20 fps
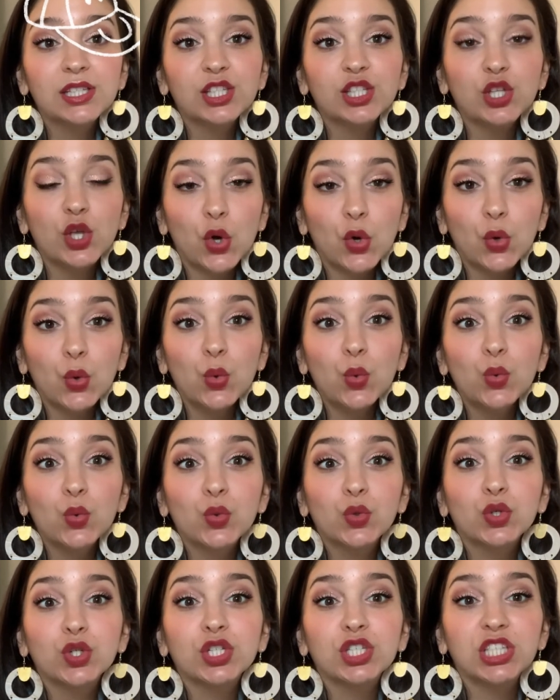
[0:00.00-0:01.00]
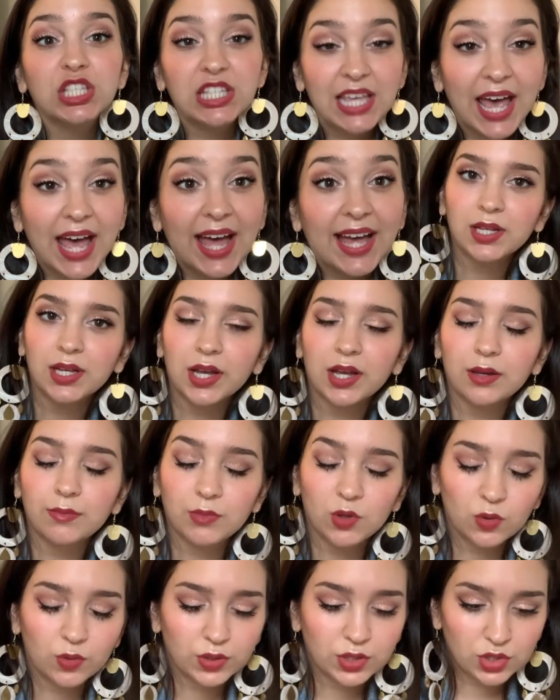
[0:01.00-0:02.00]
So yeah, I'm
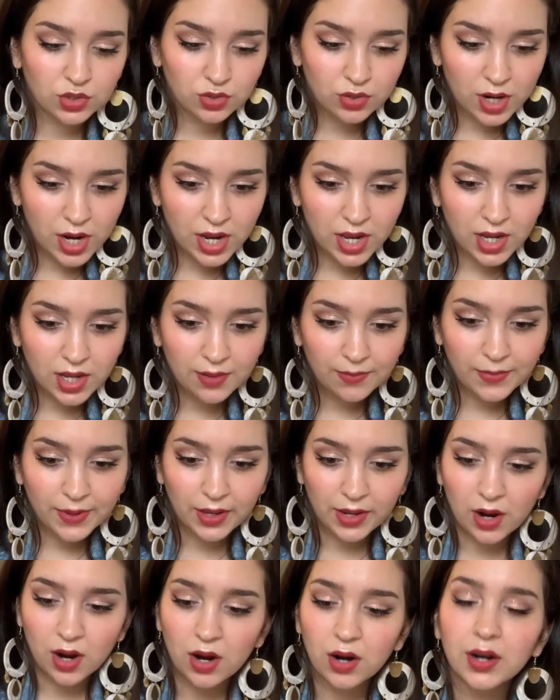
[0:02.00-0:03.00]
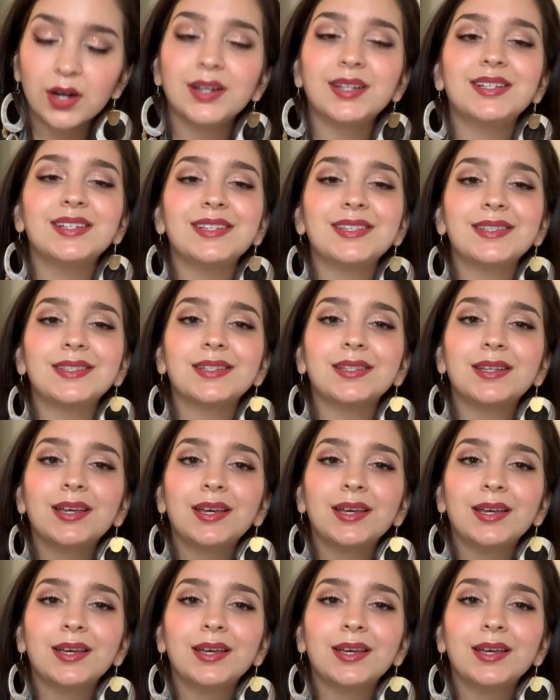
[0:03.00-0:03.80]
going to try my hardest,